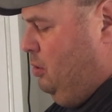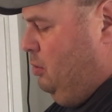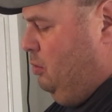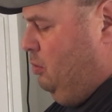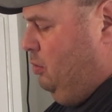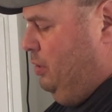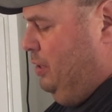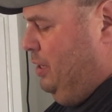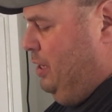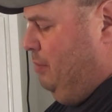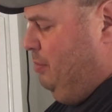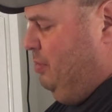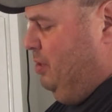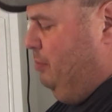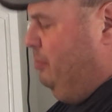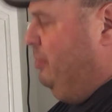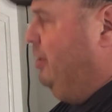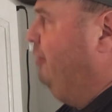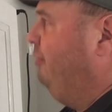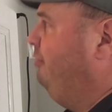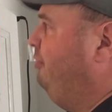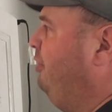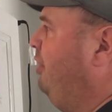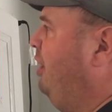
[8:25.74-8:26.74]
What I mean
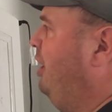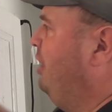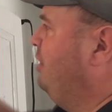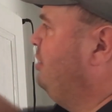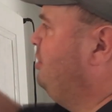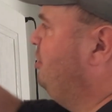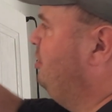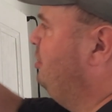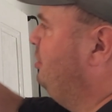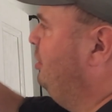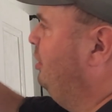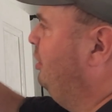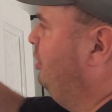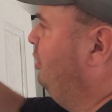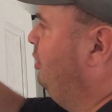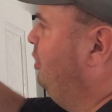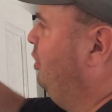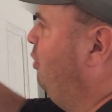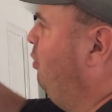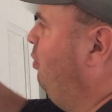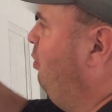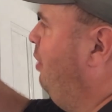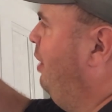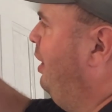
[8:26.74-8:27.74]
by flush is that you
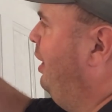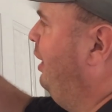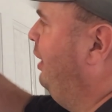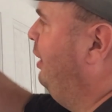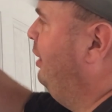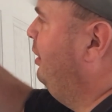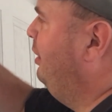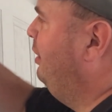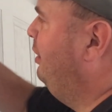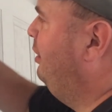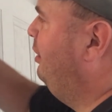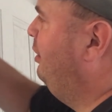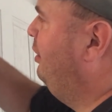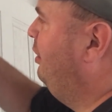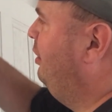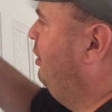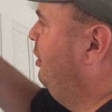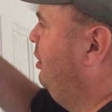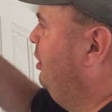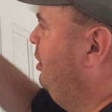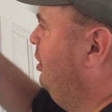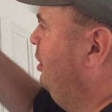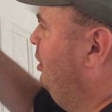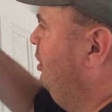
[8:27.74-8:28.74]
want
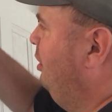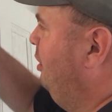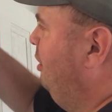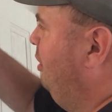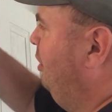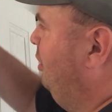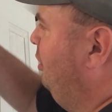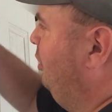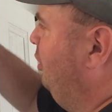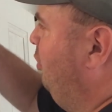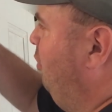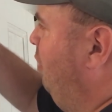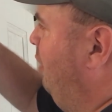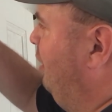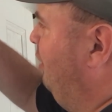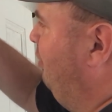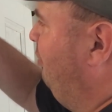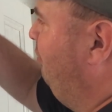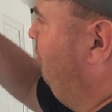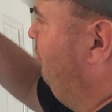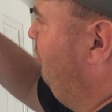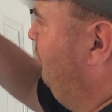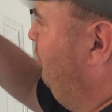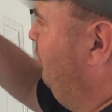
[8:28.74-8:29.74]
it
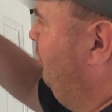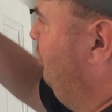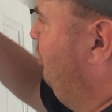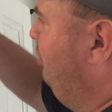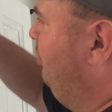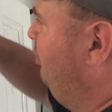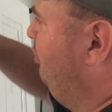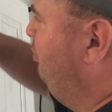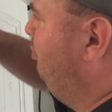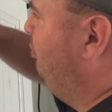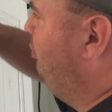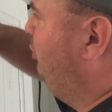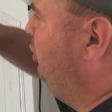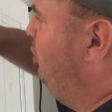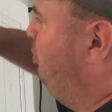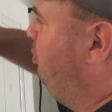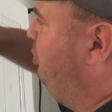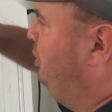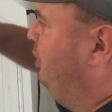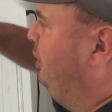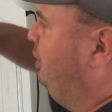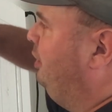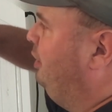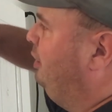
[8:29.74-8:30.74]

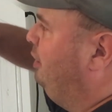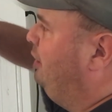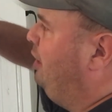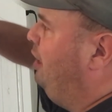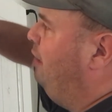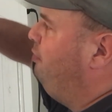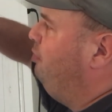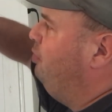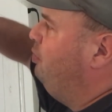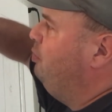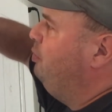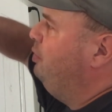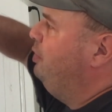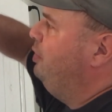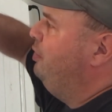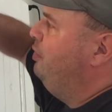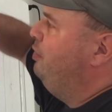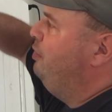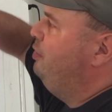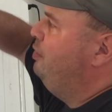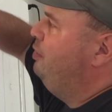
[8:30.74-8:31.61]
completely level with